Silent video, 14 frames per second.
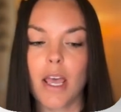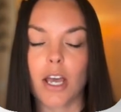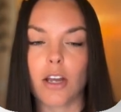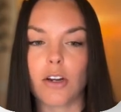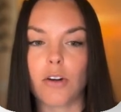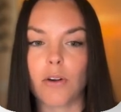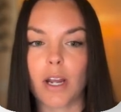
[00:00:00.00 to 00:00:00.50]

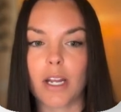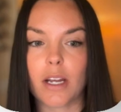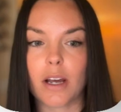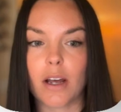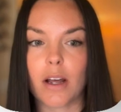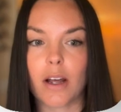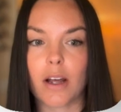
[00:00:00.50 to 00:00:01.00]
a
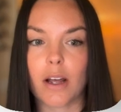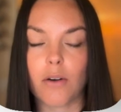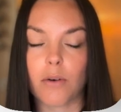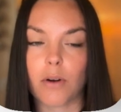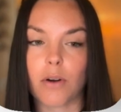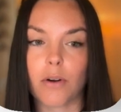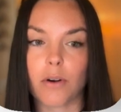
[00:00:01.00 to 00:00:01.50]
greater
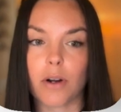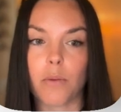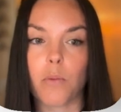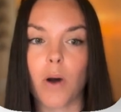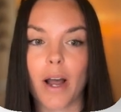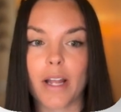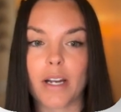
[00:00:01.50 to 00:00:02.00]
or a
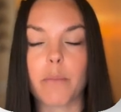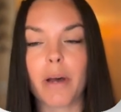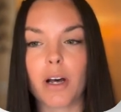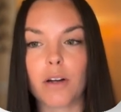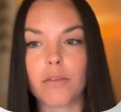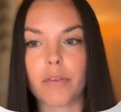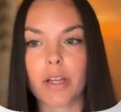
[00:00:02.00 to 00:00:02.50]
wider
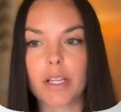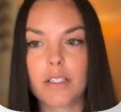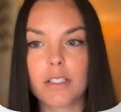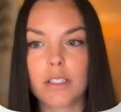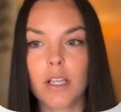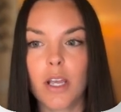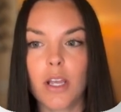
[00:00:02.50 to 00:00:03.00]

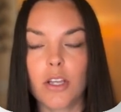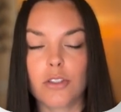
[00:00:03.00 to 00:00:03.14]
pelvis.